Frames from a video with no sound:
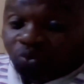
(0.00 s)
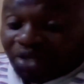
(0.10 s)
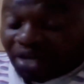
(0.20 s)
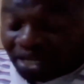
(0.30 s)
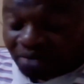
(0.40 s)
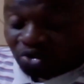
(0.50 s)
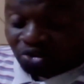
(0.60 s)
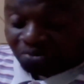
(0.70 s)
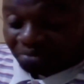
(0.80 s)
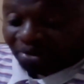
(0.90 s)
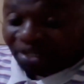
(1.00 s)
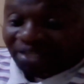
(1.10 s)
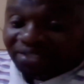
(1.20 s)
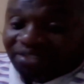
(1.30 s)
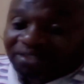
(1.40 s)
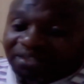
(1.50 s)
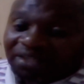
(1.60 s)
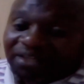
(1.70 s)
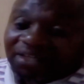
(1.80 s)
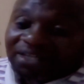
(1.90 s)
we are able to be blessed
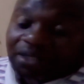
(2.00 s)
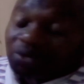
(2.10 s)
in